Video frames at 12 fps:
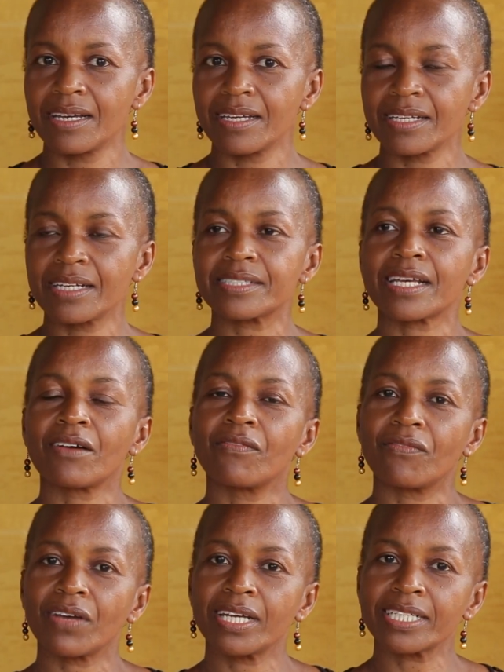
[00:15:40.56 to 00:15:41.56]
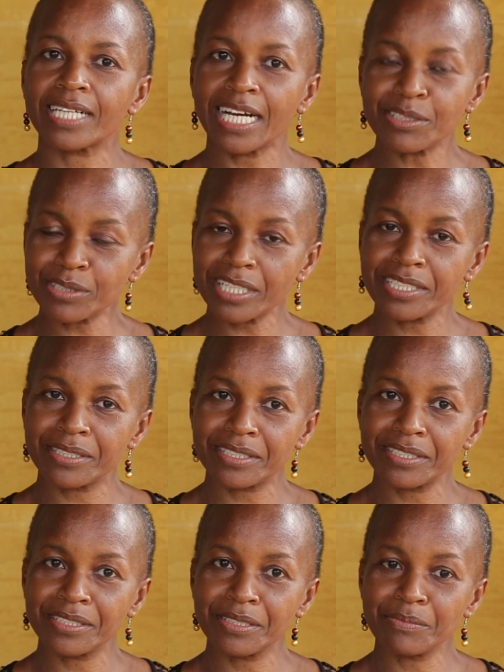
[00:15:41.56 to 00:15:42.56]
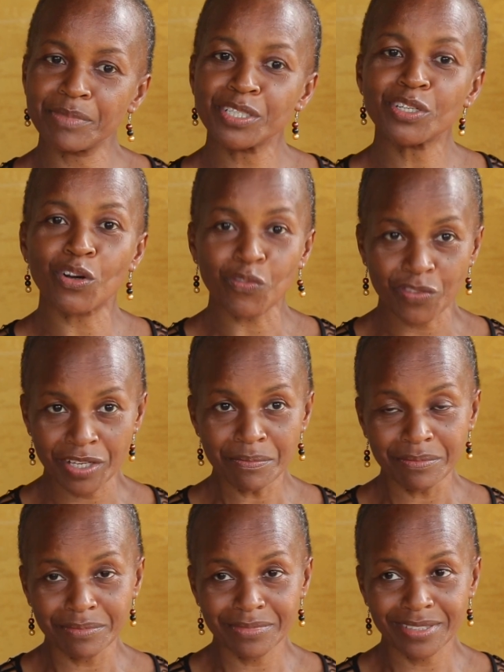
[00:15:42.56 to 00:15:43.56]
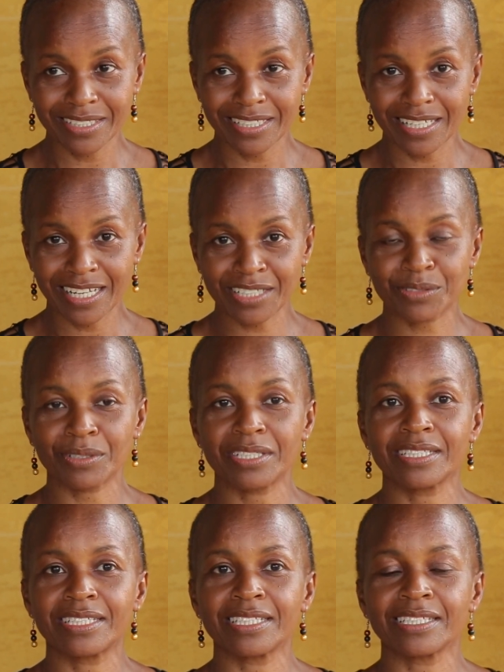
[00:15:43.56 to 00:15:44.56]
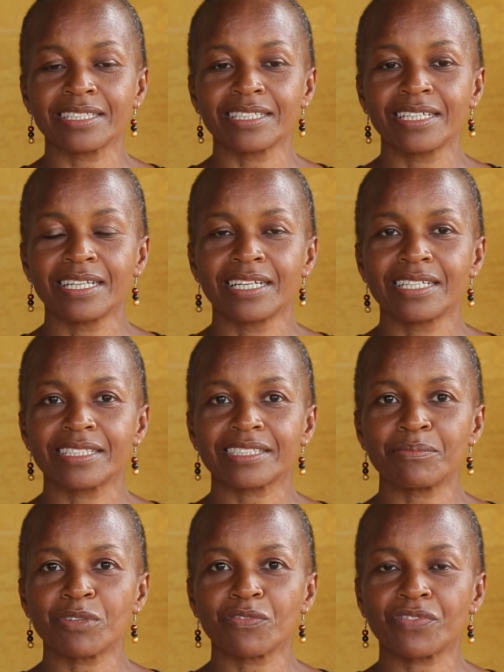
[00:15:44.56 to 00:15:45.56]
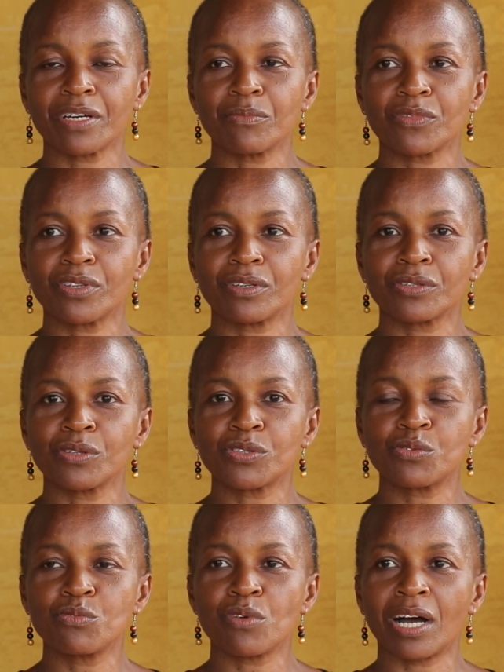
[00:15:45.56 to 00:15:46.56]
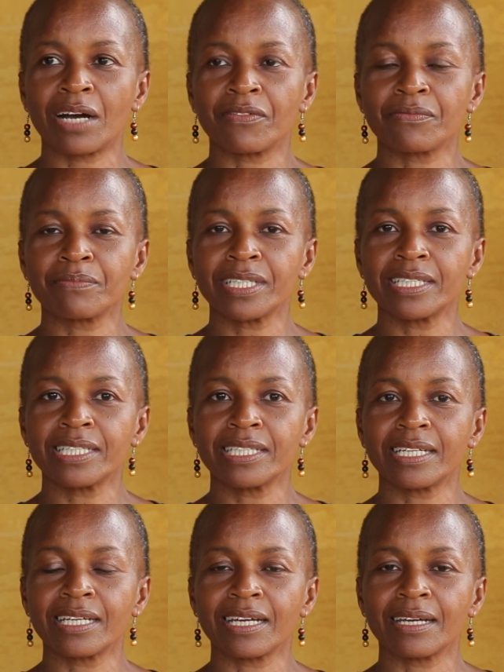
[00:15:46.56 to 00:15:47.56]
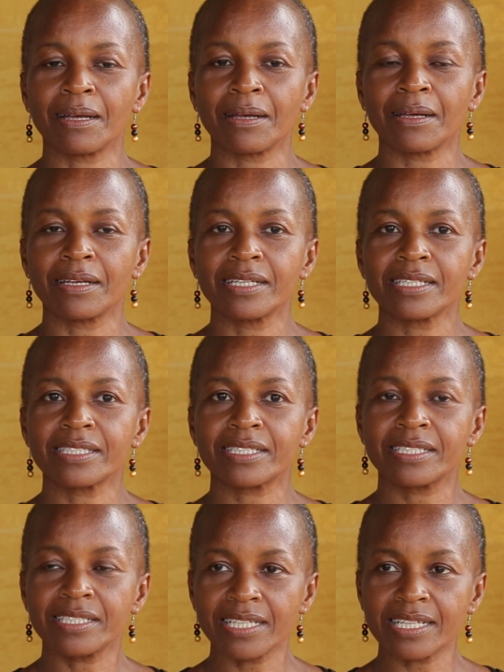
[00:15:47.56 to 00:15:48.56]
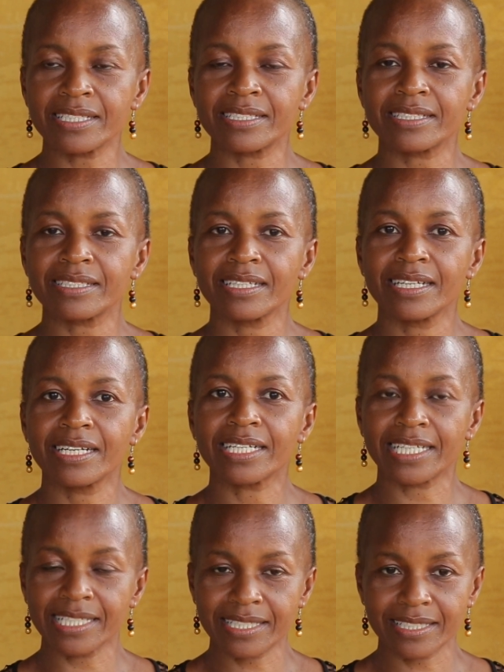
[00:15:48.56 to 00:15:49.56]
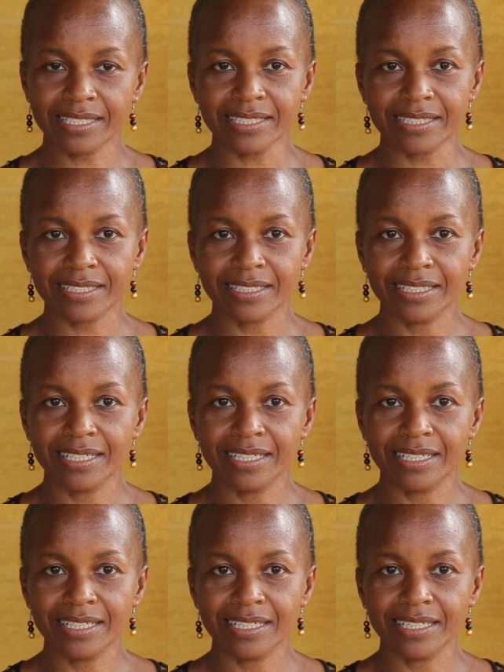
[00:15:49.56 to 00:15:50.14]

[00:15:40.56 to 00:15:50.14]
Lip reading: Yes, I've encountered many of them. Actually, some of them, those who have been in serious cases,